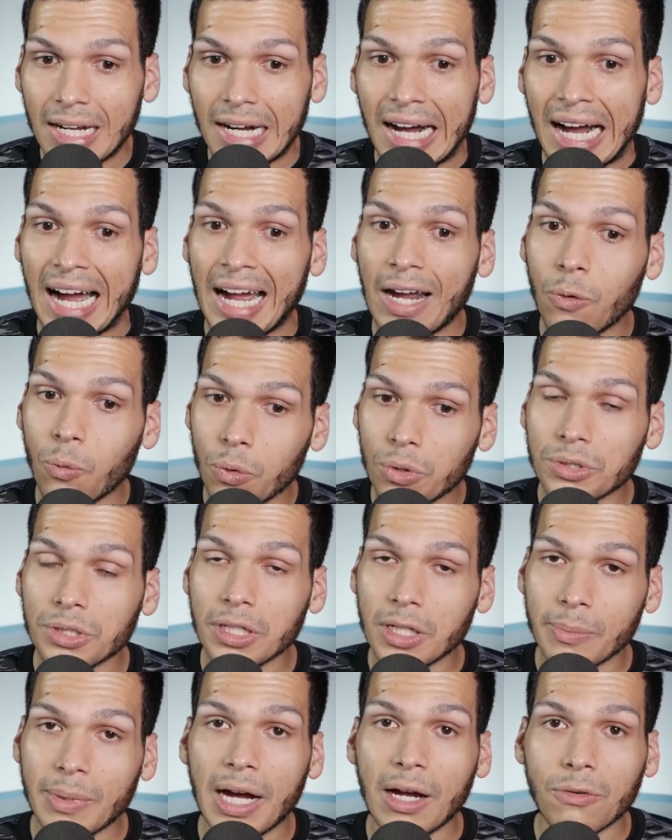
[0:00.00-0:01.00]
I will eat
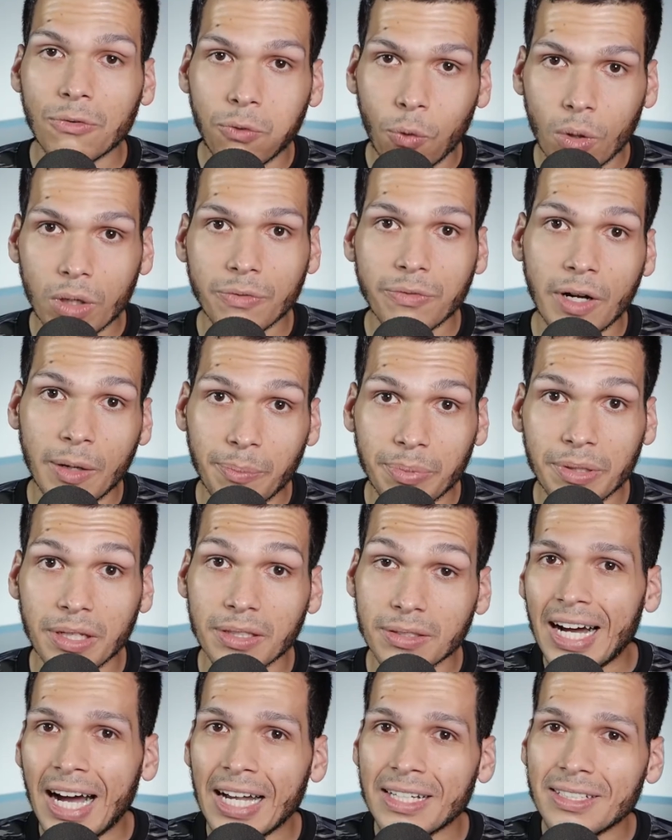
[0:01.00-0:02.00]
about 4 to 5
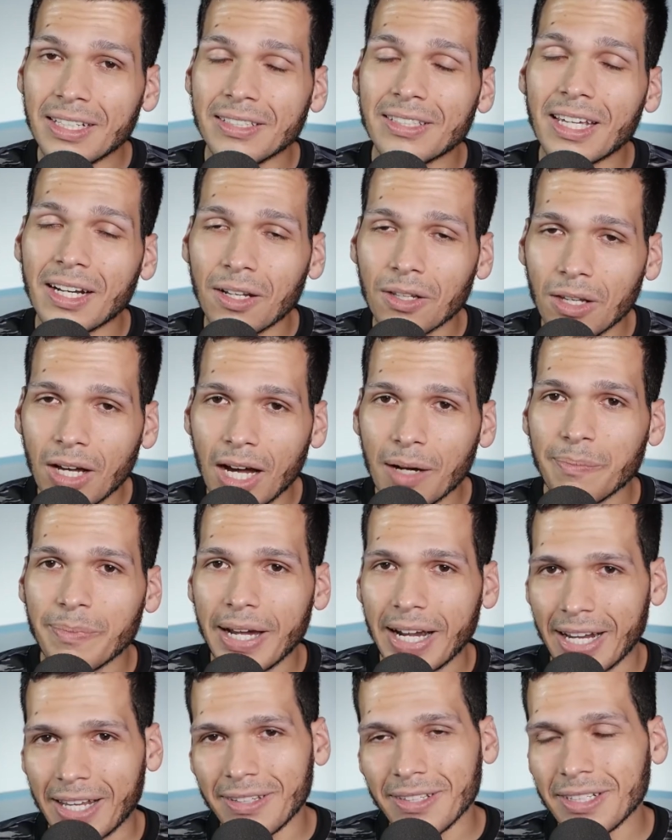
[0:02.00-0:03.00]
plates. I did that a lot
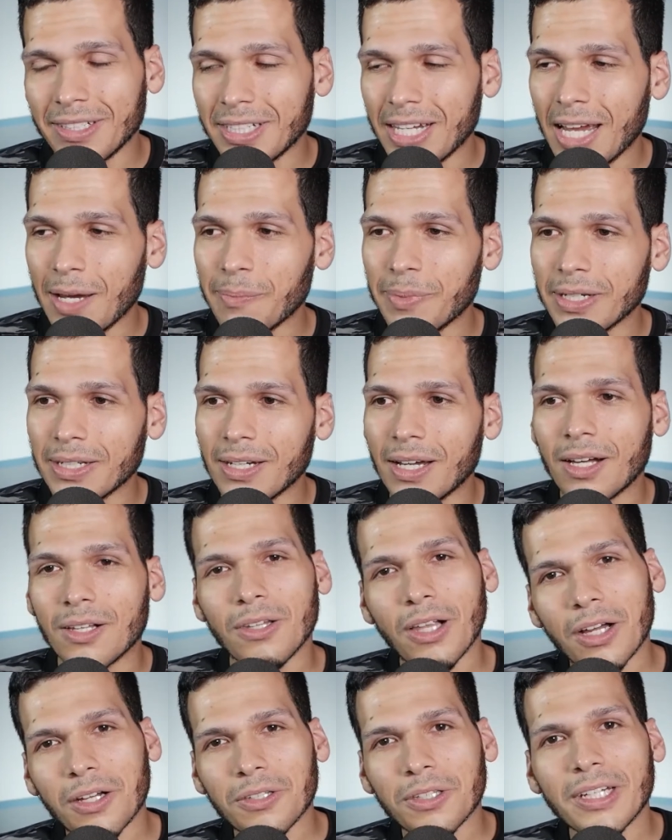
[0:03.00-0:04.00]
back in the day, but
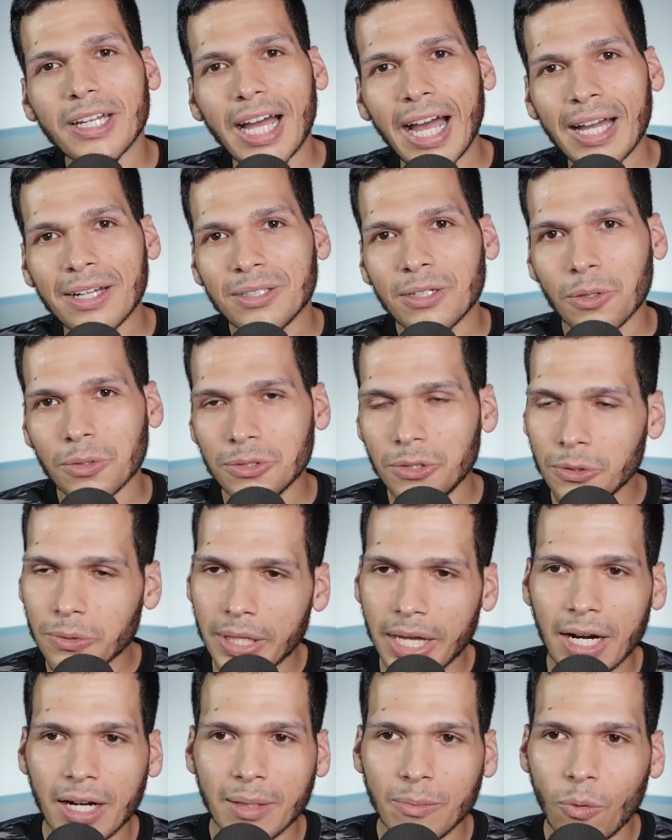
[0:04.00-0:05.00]
luckily I don't do
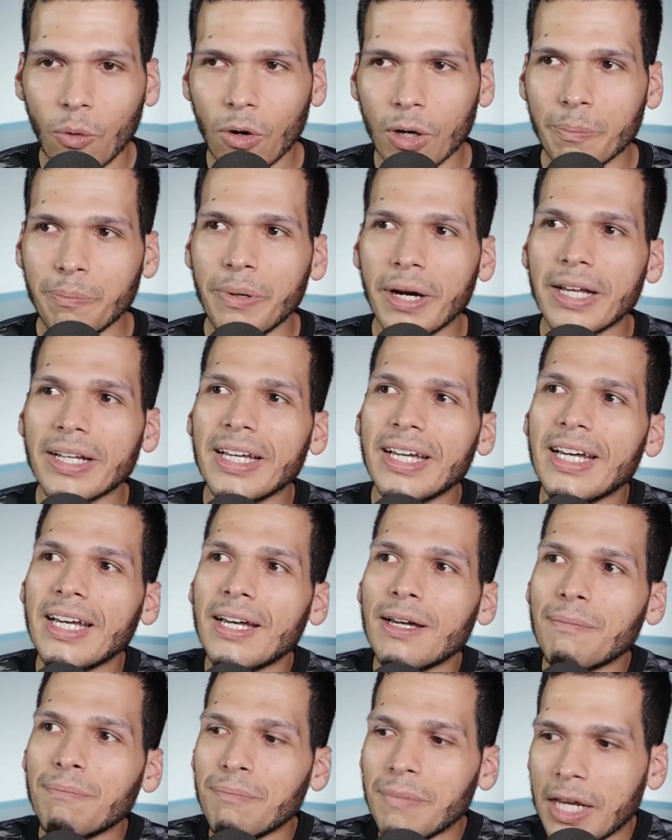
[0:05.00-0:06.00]
that anymore. But
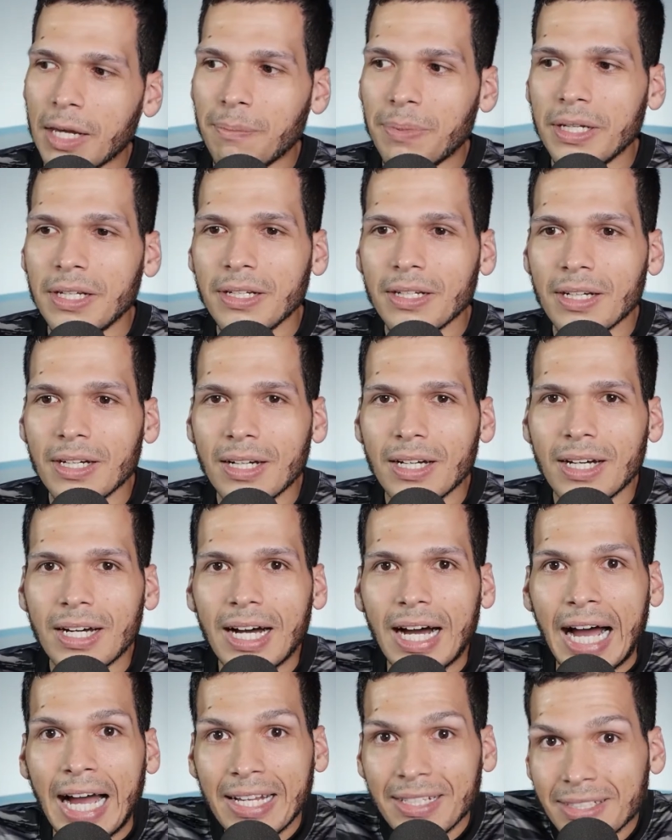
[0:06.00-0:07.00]
maybe
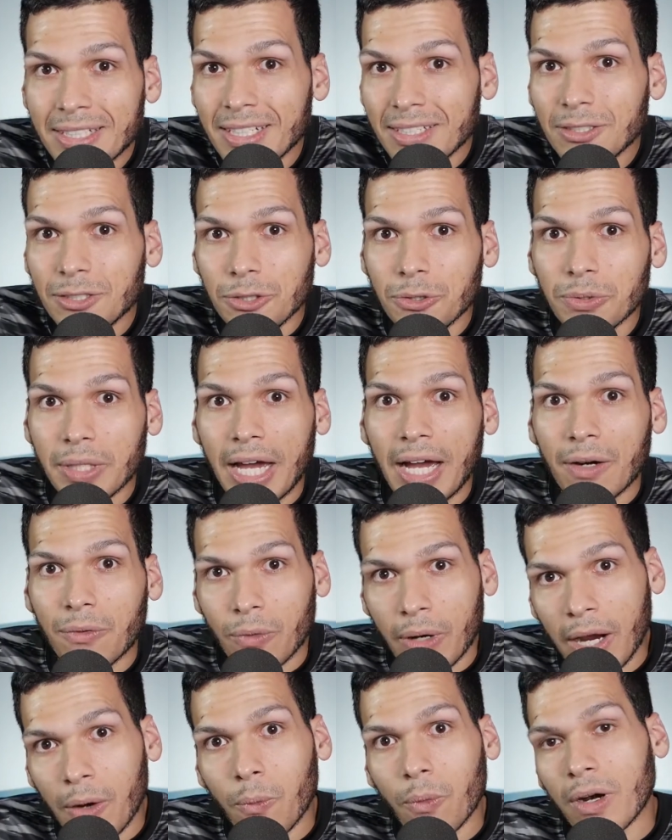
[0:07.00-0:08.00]
I did do that,
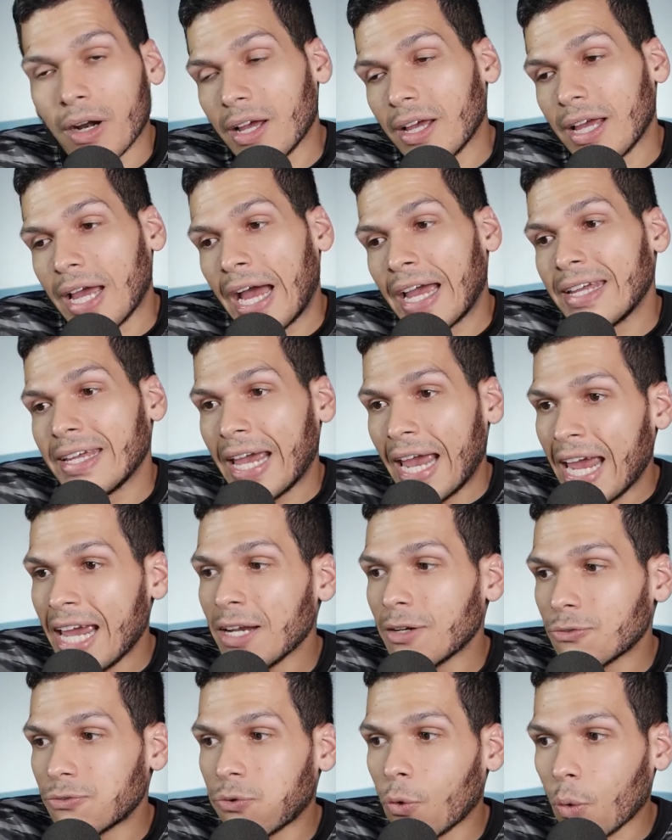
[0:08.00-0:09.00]
right? Where I
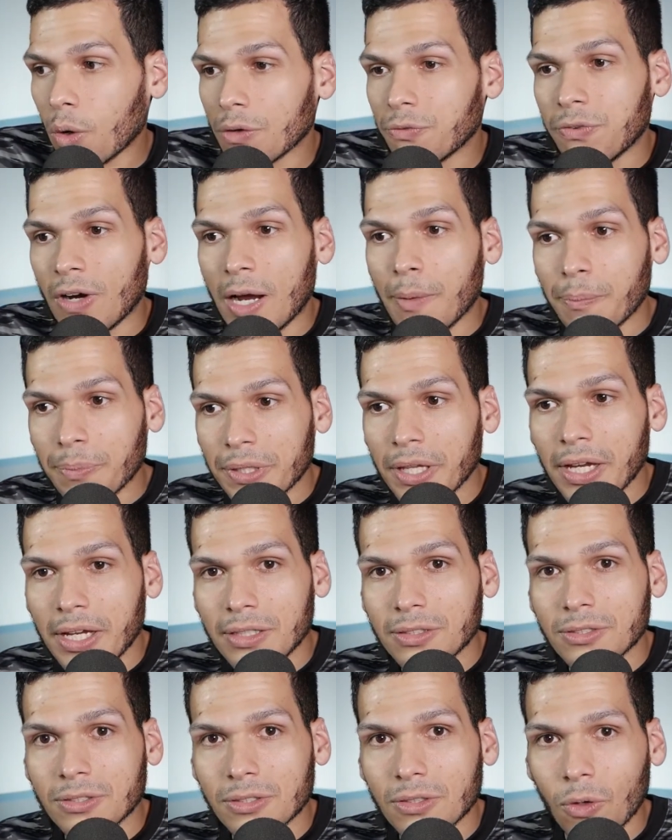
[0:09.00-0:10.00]
ate 4 to 5
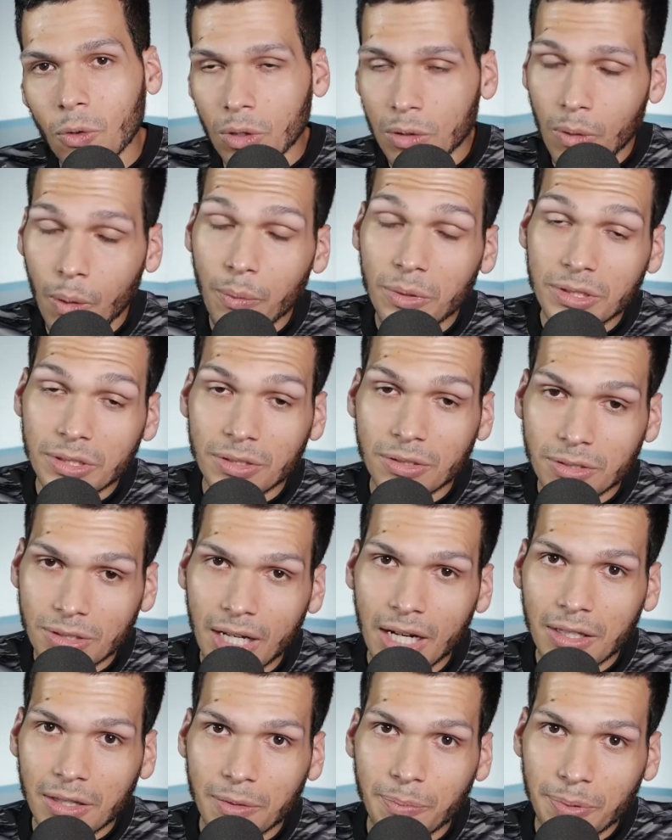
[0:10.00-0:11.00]
plates, or what was
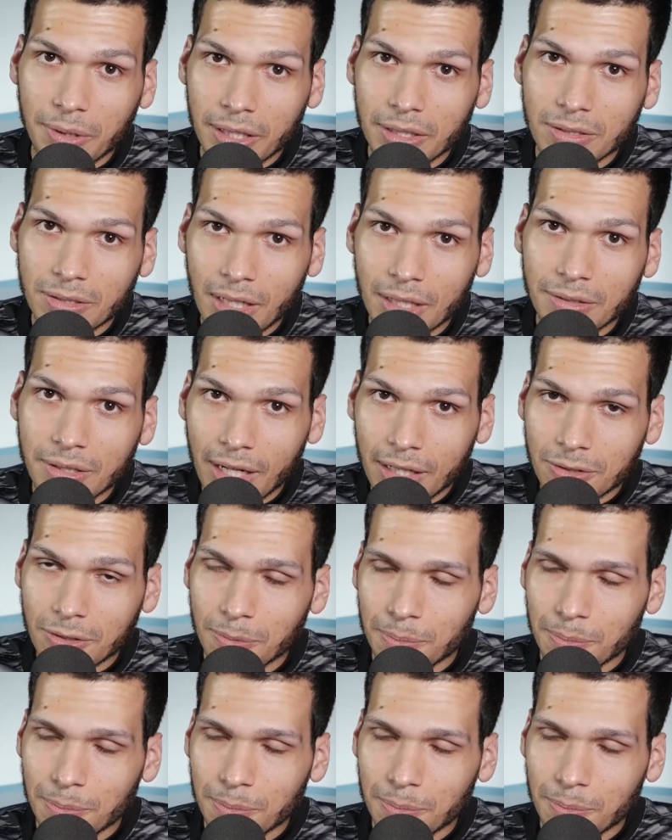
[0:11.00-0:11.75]
inside of the plates, not the actual